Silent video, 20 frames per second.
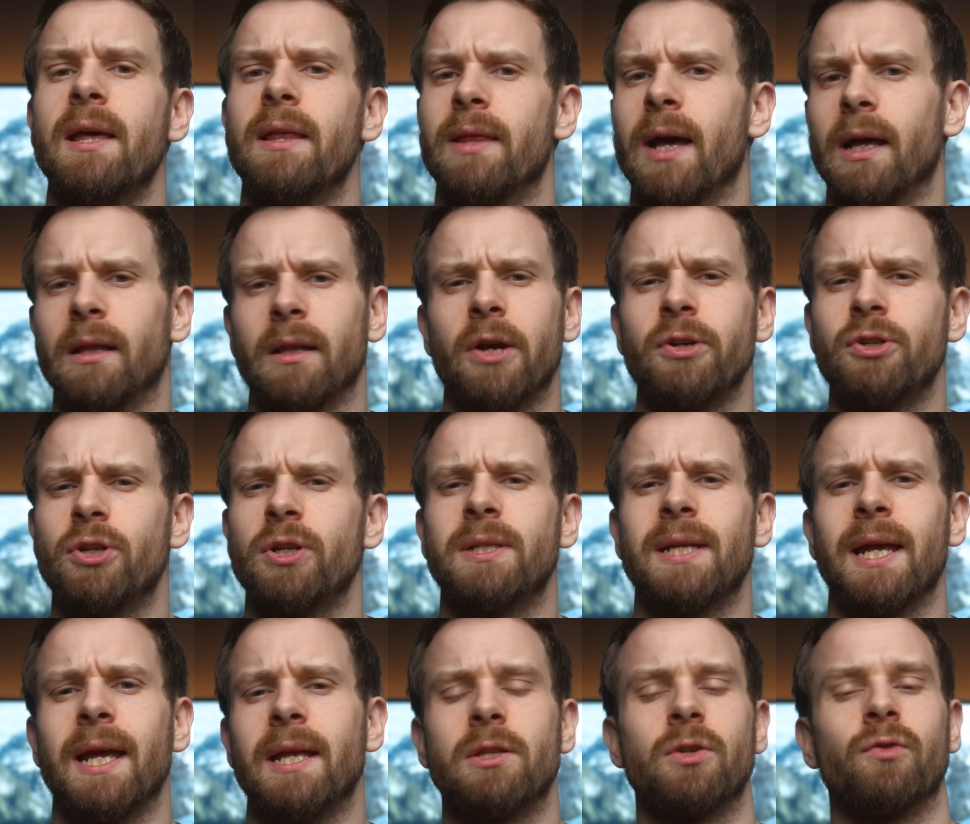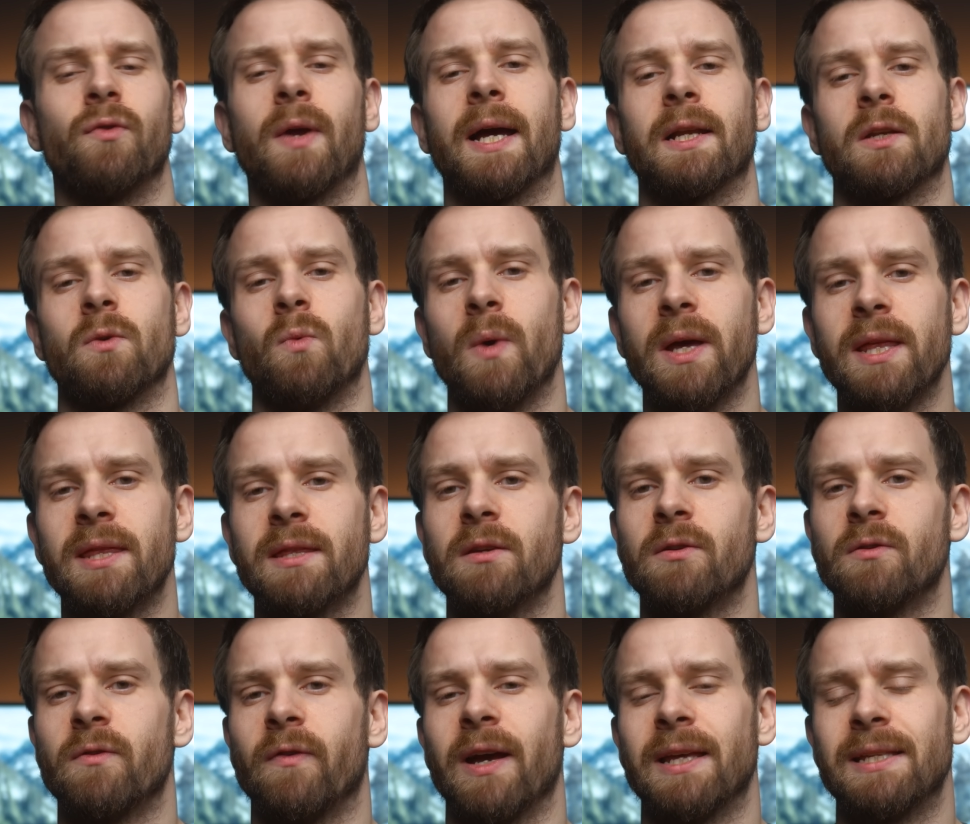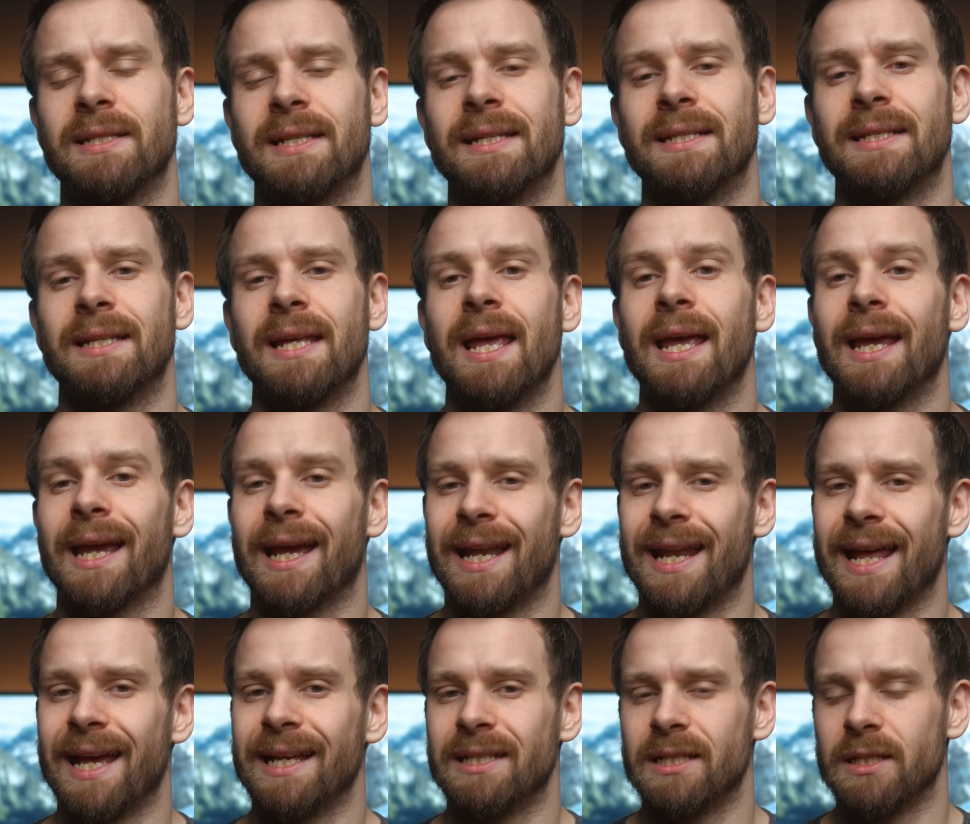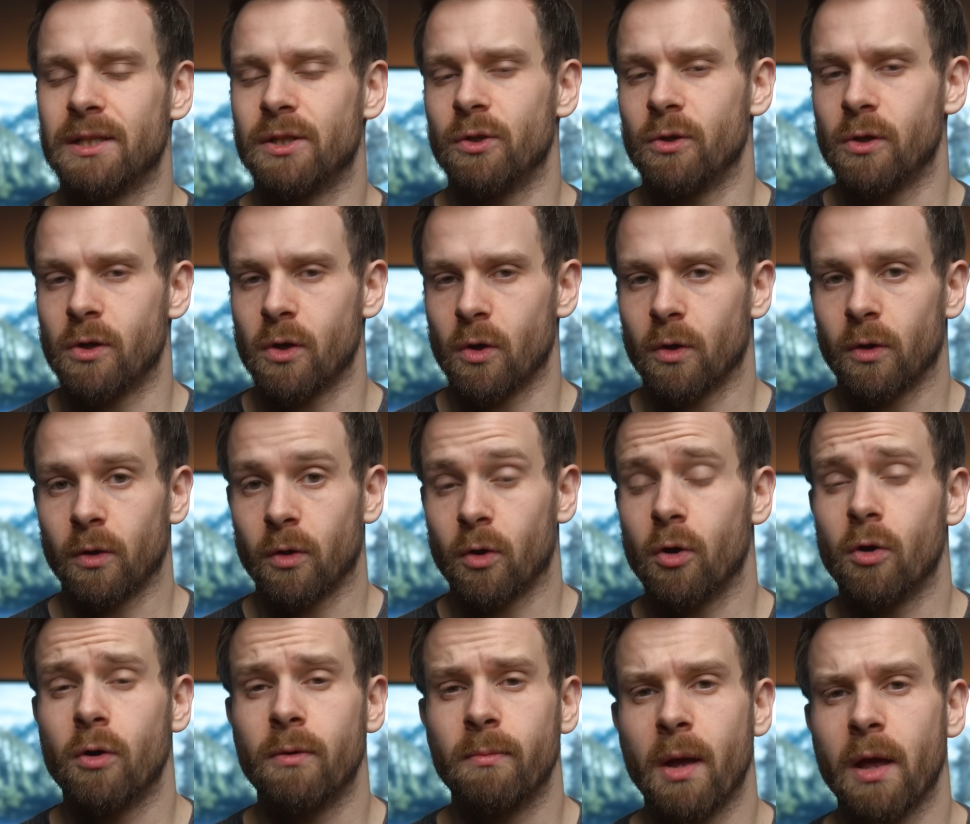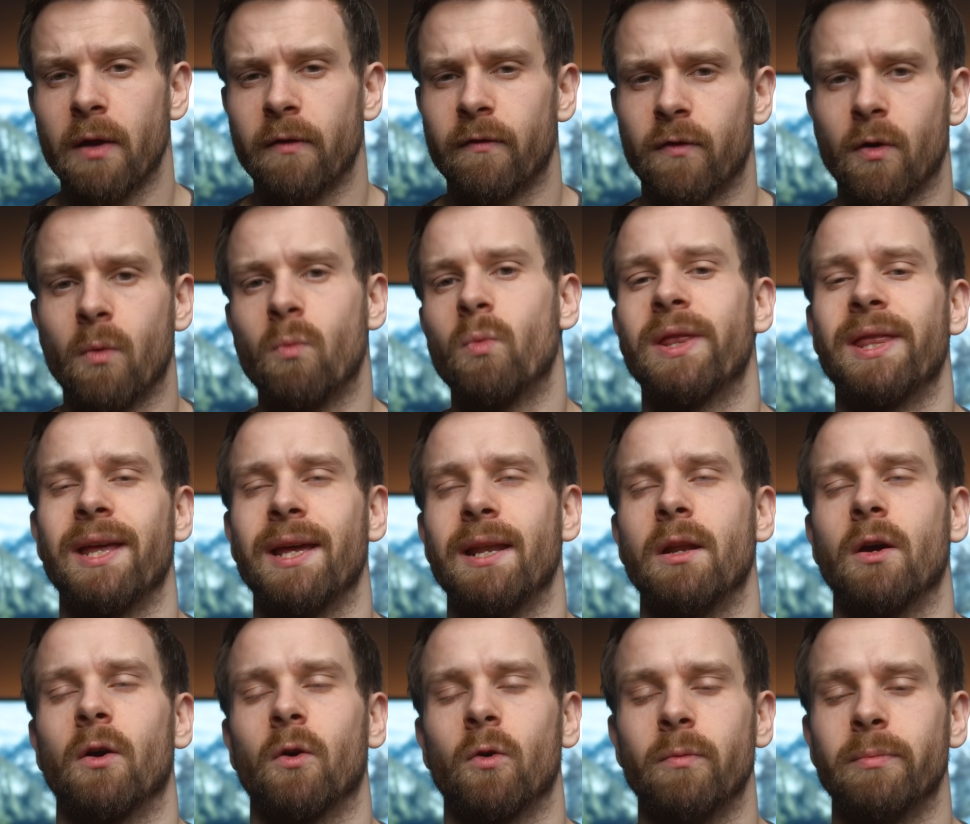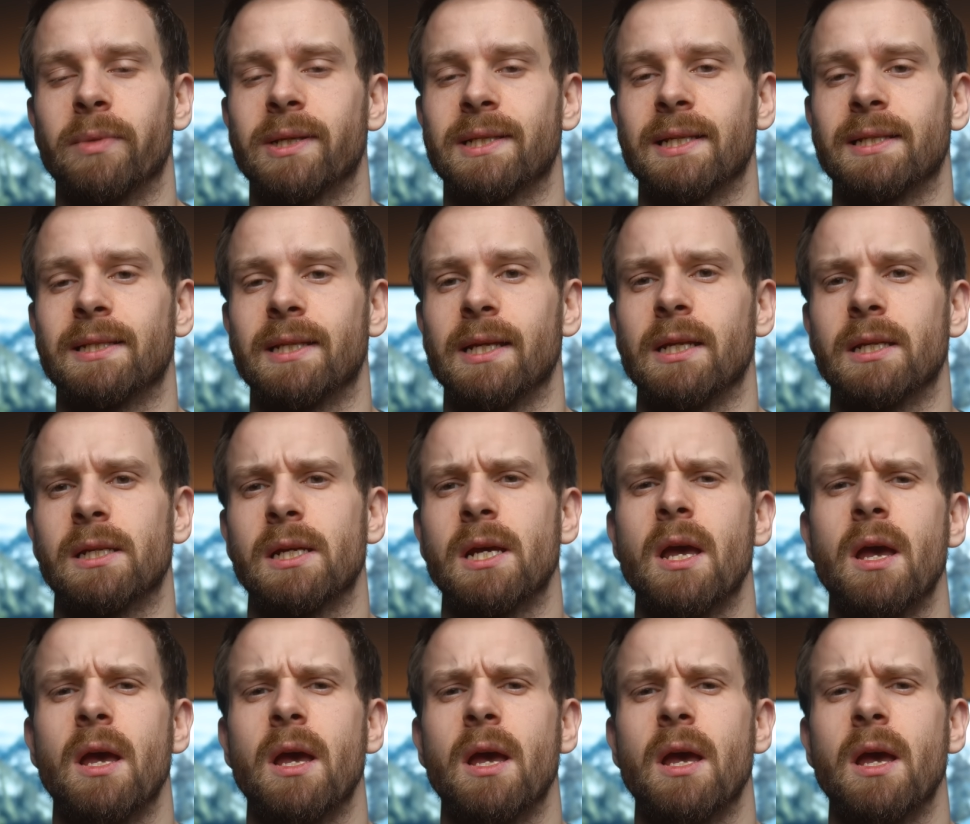that allows you to interact with their devices connected to Google Home from within Home Assistant.